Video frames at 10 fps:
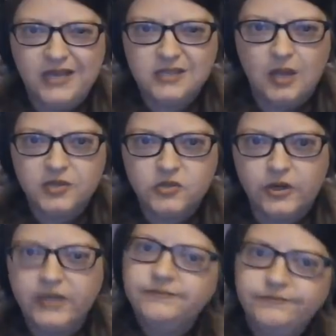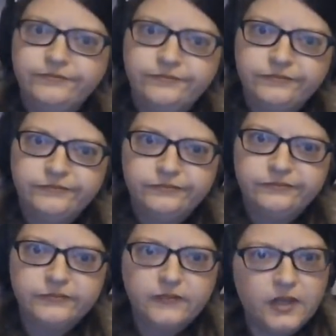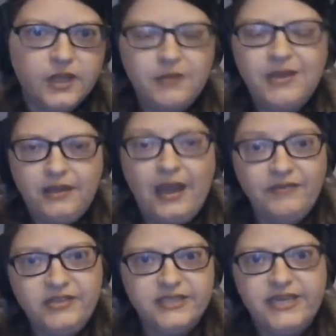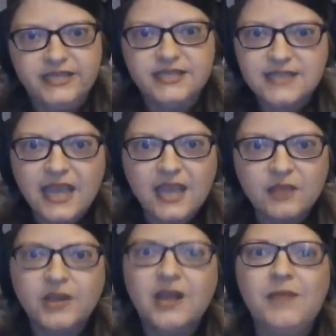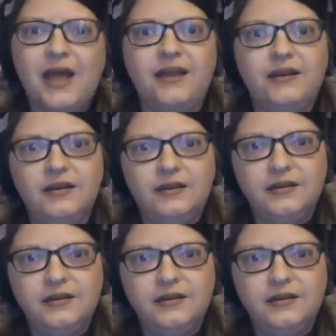exculpatory. I mean, obviously he can say it, but come on.